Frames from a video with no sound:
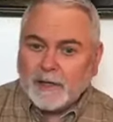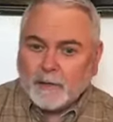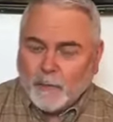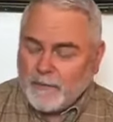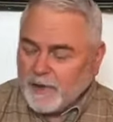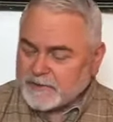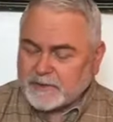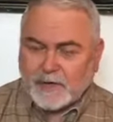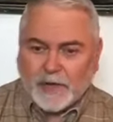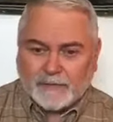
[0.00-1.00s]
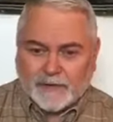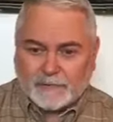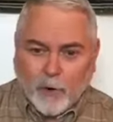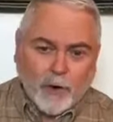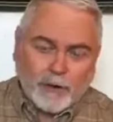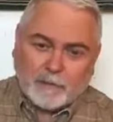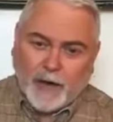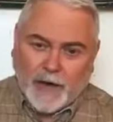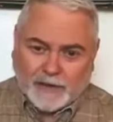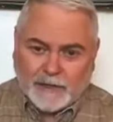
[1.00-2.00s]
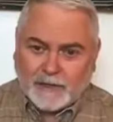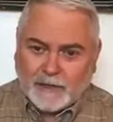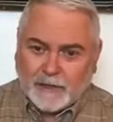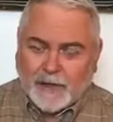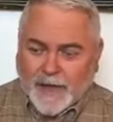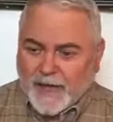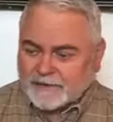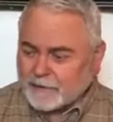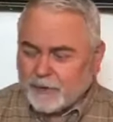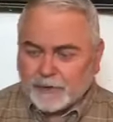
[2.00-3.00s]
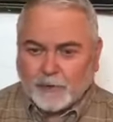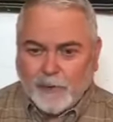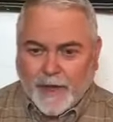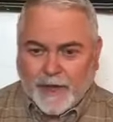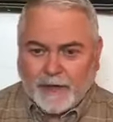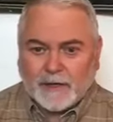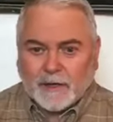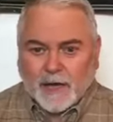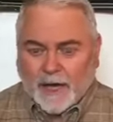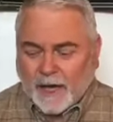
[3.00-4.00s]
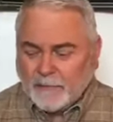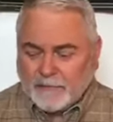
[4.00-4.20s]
We must, uh, this mortal body has to put away uh,